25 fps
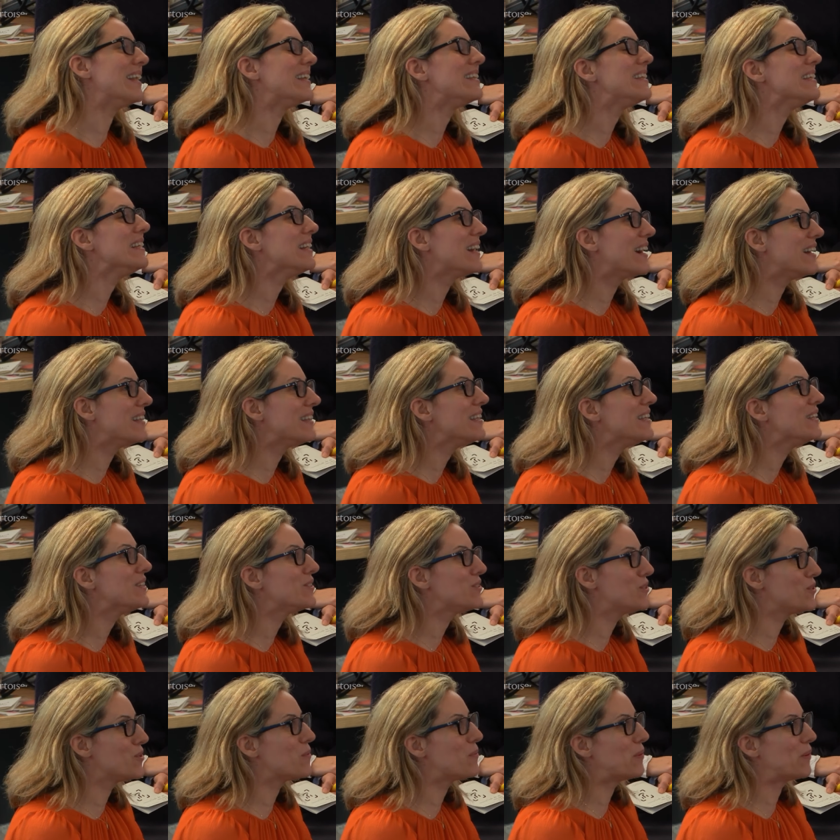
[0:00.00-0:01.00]
And I
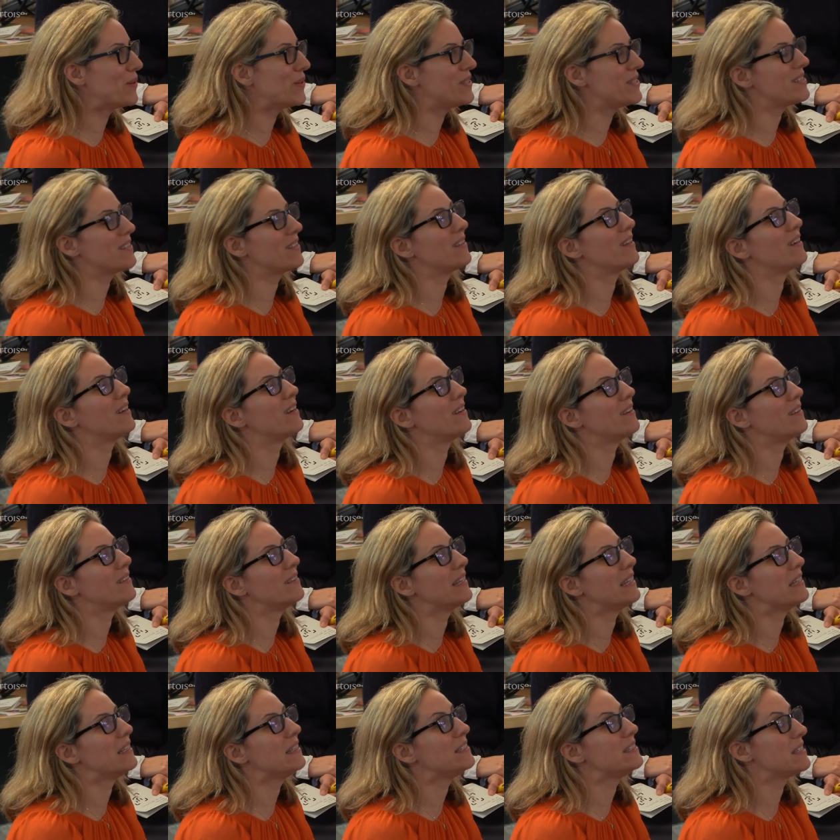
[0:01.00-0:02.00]
think to your point,
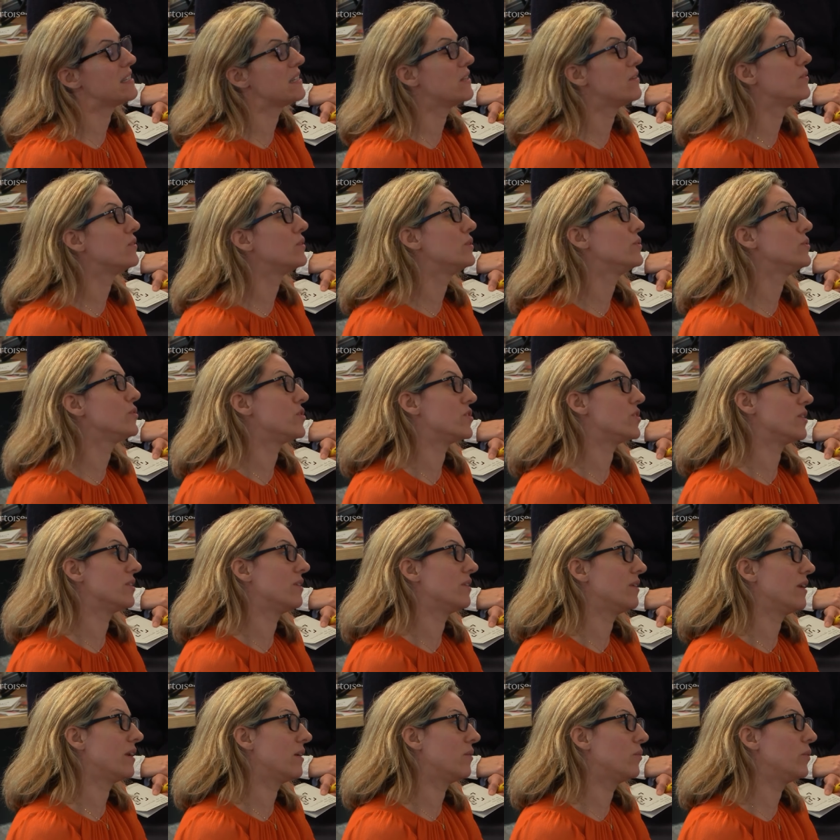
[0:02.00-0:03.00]
it's an evolution.